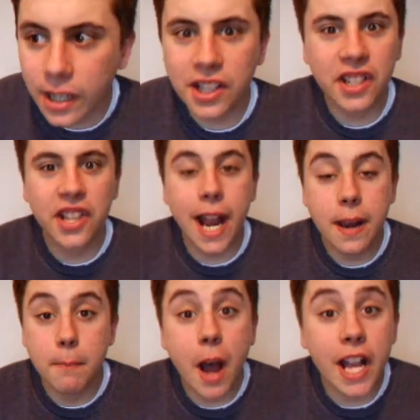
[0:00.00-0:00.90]
It's like
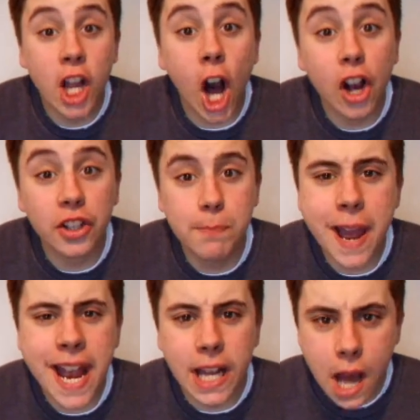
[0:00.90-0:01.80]
saying, my cock's
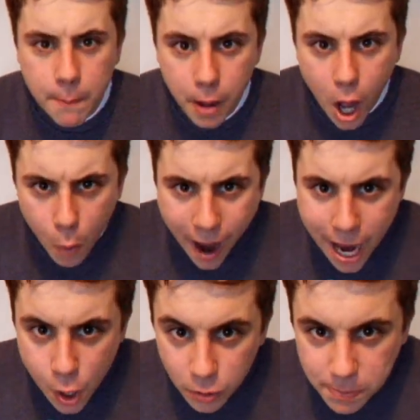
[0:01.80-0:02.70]
big, but a
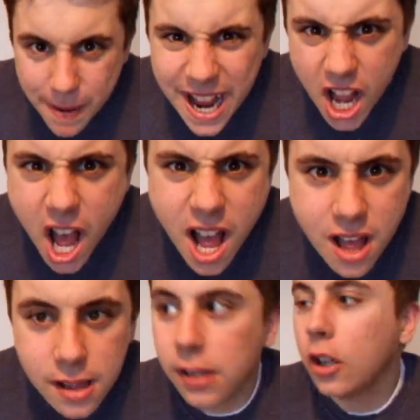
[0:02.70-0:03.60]
whale's bigger.